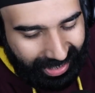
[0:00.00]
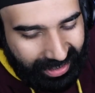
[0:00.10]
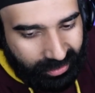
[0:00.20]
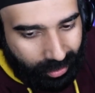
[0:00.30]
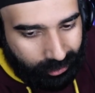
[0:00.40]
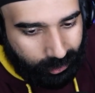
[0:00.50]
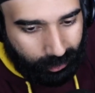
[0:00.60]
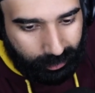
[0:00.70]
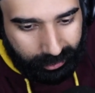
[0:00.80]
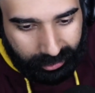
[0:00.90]
That's not
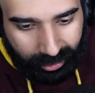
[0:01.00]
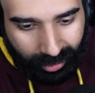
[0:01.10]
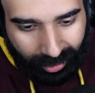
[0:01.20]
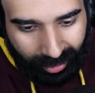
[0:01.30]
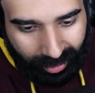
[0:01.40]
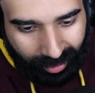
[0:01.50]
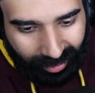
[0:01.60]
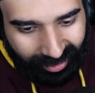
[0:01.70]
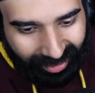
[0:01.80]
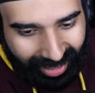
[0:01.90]
true.
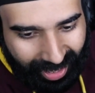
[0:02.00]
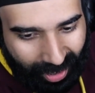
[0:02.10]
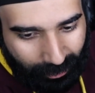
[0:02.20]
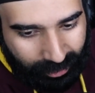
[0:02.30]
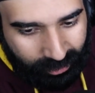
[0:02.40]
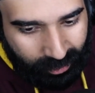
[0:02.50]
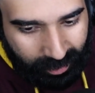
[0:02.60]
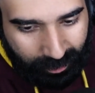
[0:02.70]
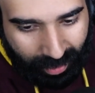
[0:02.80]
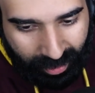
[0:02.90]
I would
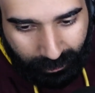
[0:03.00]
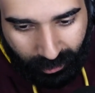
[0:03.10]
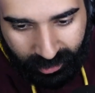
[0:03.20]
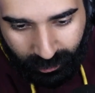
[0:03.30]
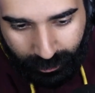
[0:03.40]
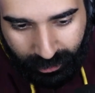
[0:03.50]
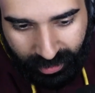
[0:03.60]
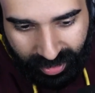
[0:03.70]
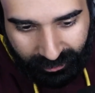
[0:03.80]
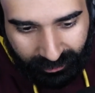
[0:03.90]
contribute brownie points for
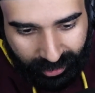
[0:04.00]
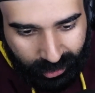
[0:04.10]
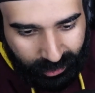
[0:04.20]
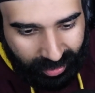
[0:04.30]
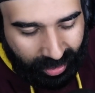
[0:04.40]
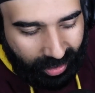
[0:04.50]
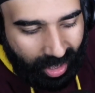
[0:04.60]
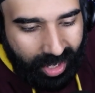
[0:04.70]
Pooya to finish whodunit.